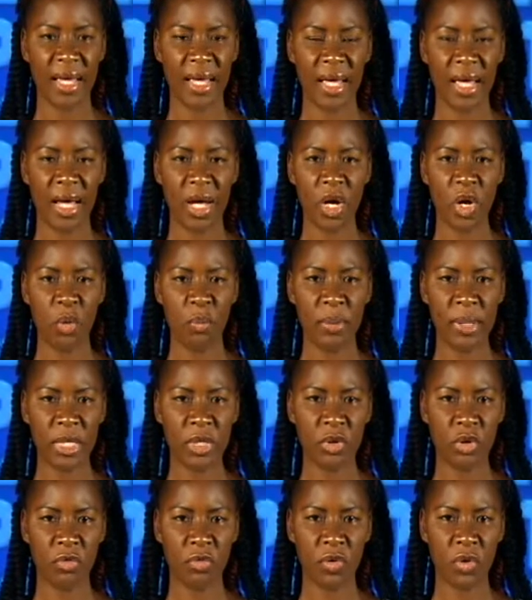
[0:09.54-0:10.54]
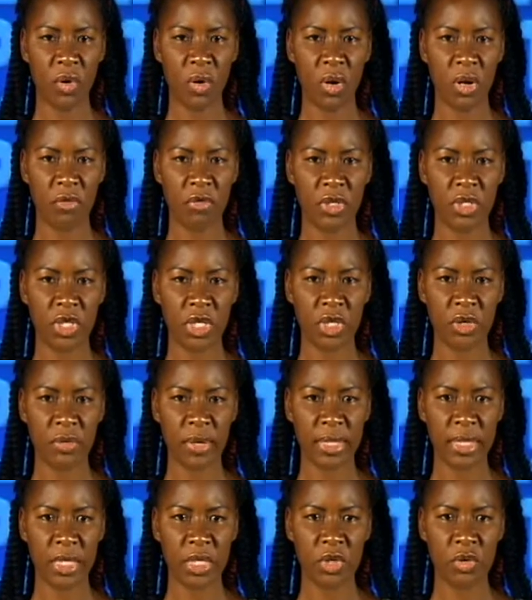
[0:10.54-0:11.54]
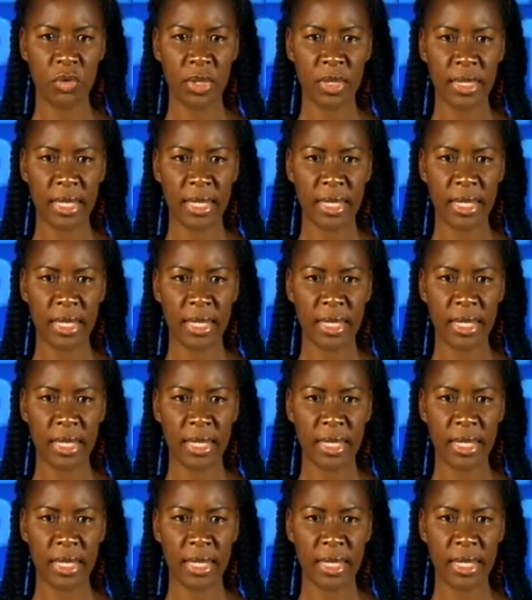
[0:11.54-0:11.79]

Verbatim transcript: A complete overhaul of a generating unit